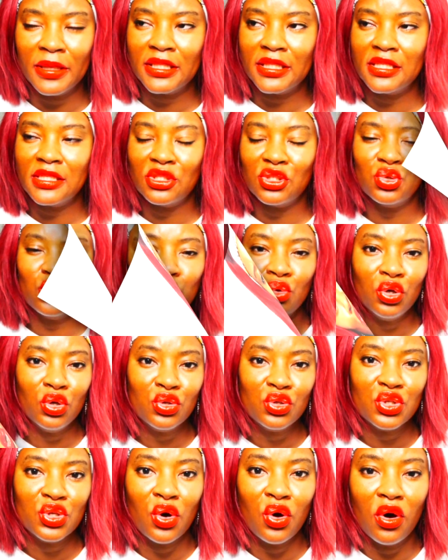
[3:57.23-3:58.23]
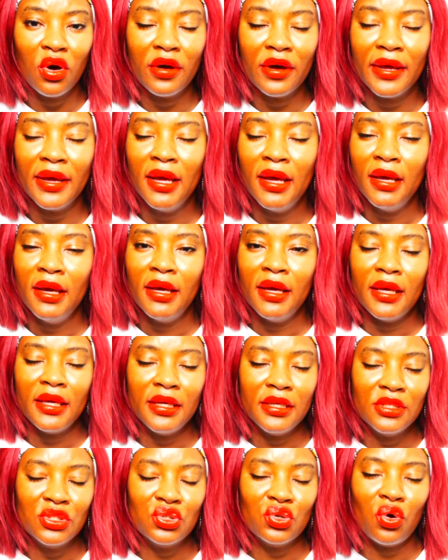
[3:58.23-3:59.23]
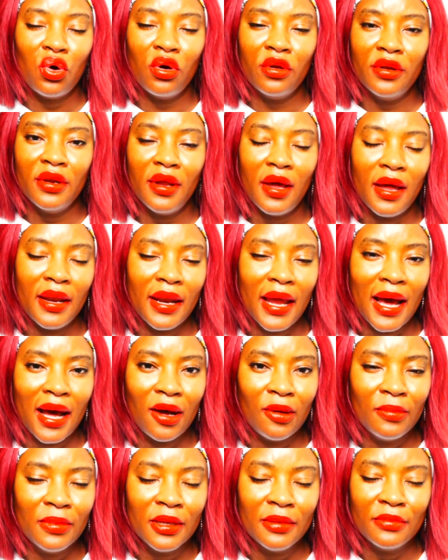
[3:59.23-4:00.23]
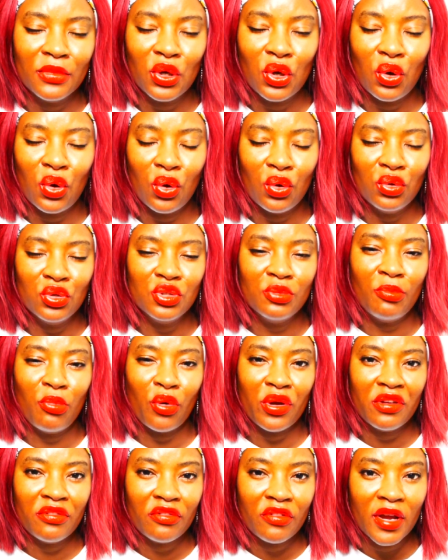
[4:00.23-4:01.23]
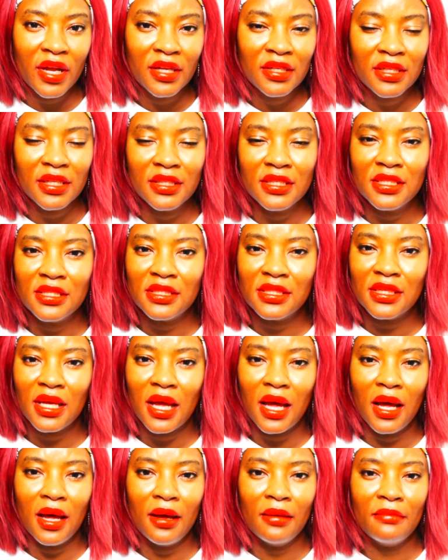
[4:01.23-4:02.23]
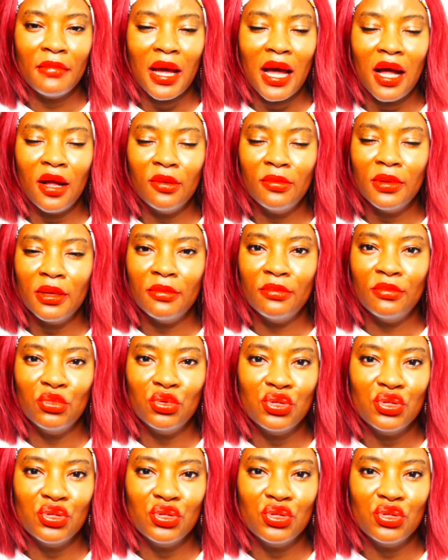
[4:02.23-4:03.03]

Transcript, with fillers: But this Tulo song is on an album called Boyfriend, and this album